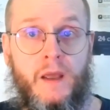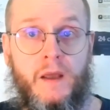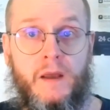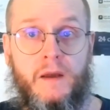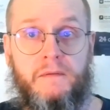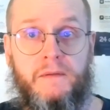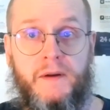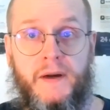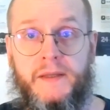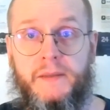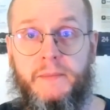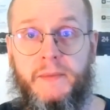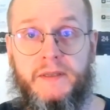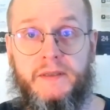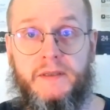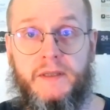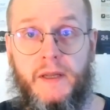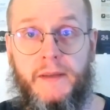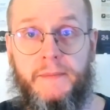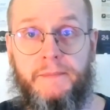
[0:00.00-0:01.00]

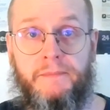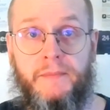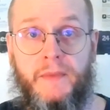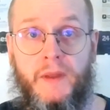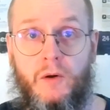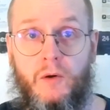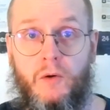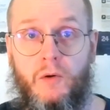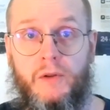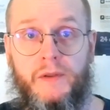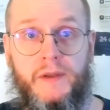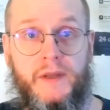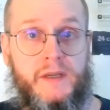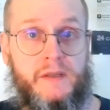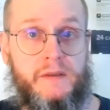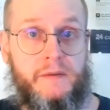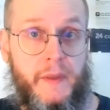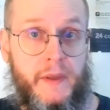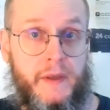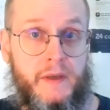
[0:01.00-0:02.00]
Fundamentally, all these
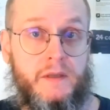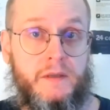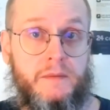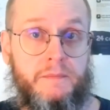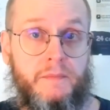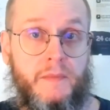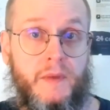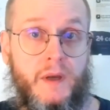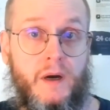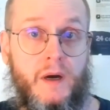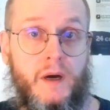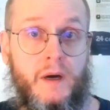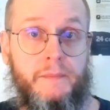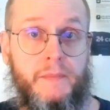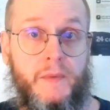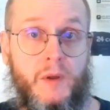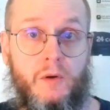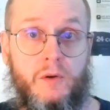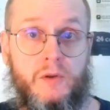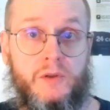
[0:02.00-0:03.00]
things are
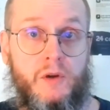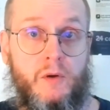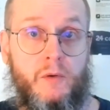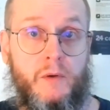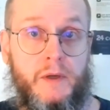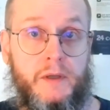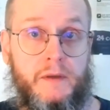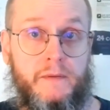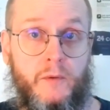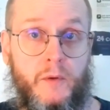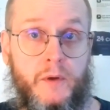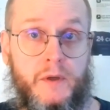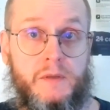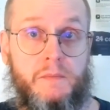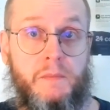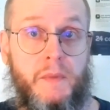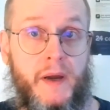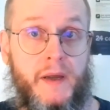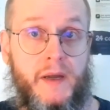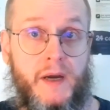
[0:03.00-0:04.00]
also influenced
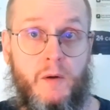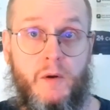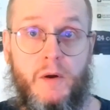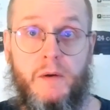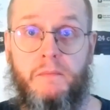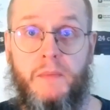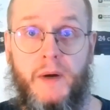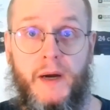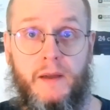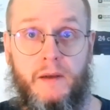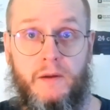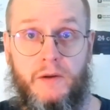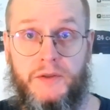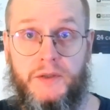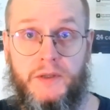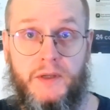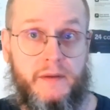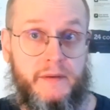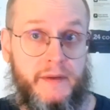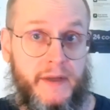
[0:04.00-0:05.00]
by our
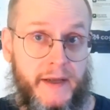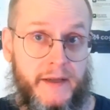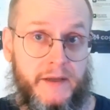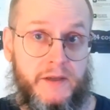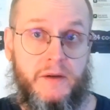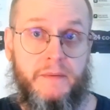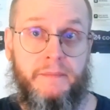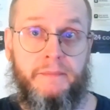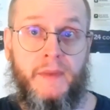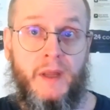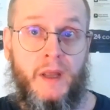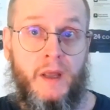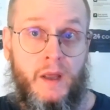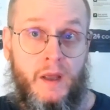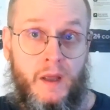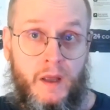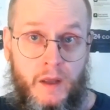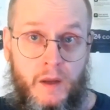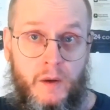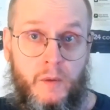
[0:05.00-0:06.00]
biological nature,
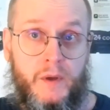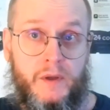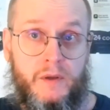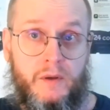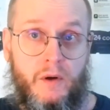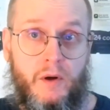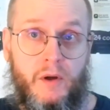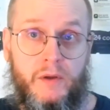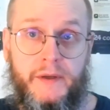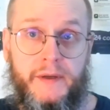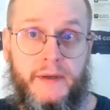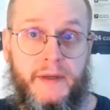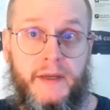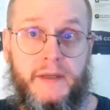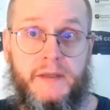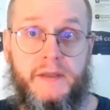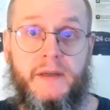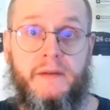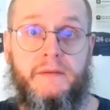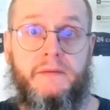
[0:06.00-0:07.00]
with all the needs
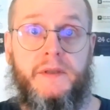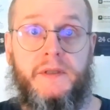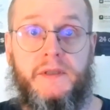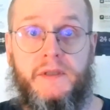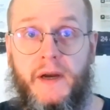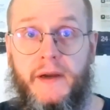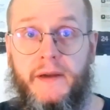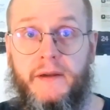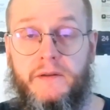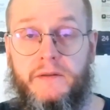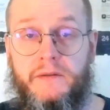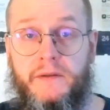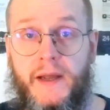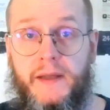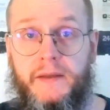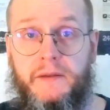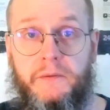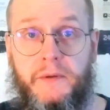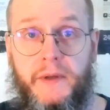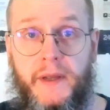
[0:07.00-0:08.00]
and desires
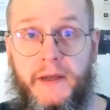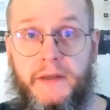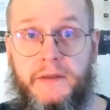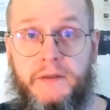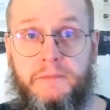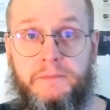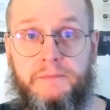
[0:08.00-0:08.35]
that creates.